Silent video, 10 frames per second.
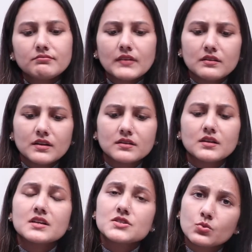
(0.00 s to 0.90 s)
Then the
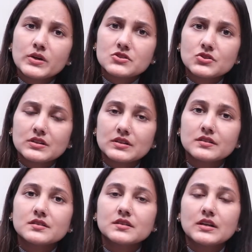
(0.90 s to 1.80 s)
next question
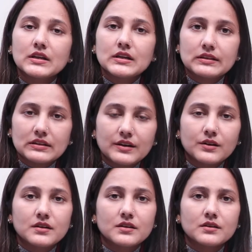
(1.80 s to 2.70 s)
is
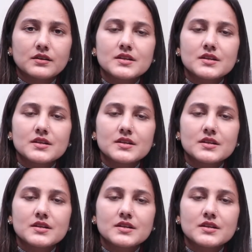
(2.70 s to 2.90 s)
that